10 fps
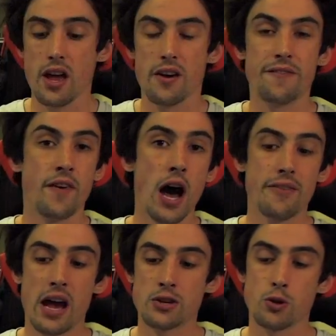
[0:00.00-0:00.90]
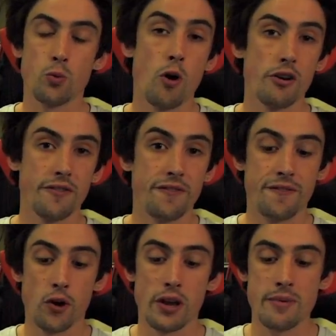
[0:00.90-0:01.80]
500 watt
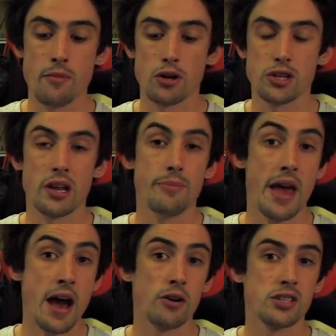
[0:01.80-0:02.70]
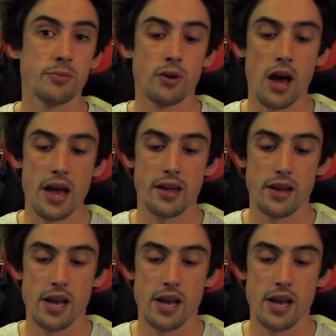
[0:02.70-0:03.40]
fully modular power supply.